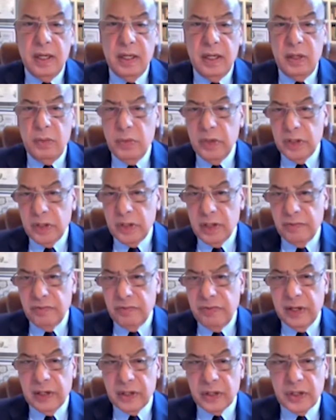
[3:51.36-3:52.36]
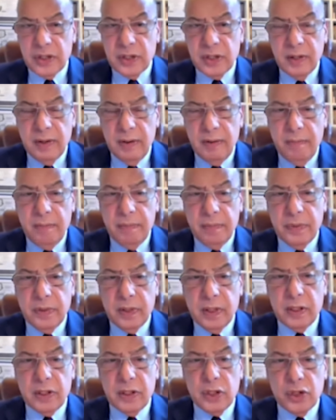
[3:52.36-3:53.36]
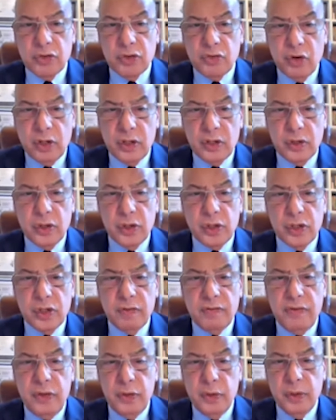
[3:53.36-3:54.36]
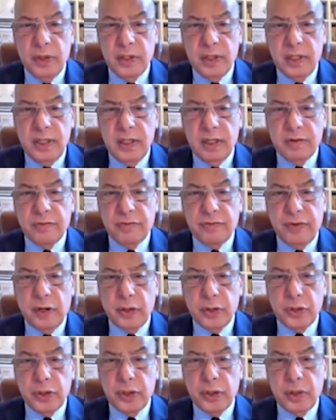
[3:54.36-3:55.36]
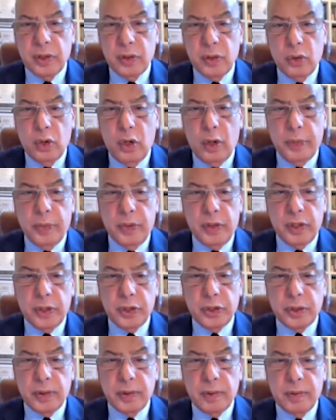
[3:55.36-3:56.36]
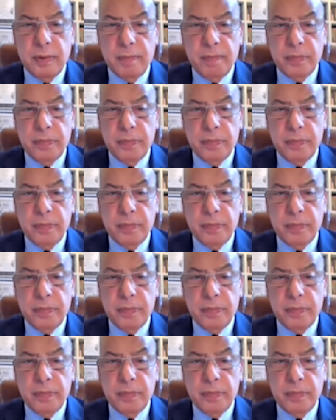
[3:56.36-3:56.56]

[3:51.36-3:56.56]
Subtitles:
He was convinced that the structures of unity and functional cooperation